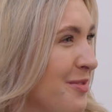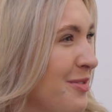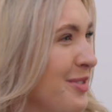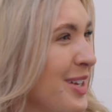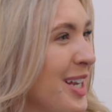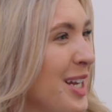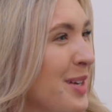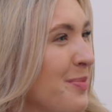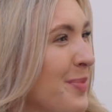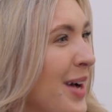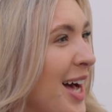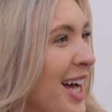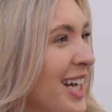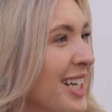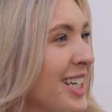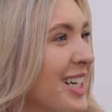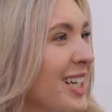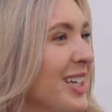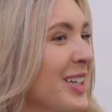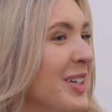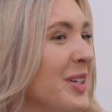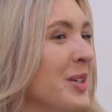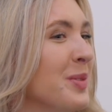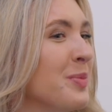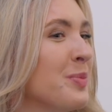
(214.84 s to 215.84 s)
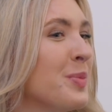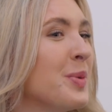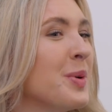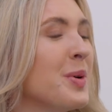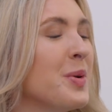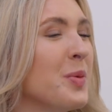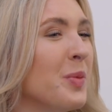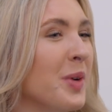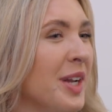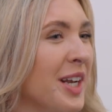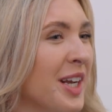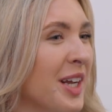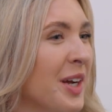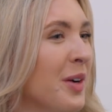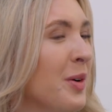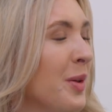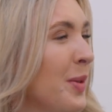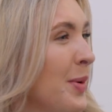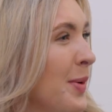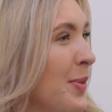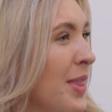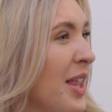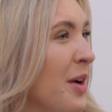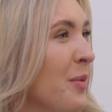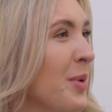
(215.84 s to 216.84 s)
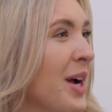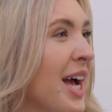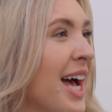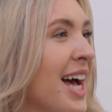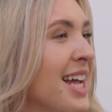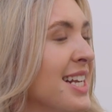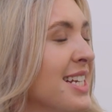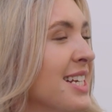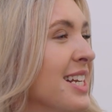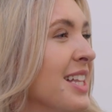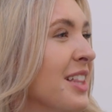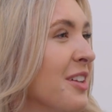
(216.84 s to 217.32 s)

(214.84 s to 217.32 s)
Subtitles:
feedback loop. We know that we're heading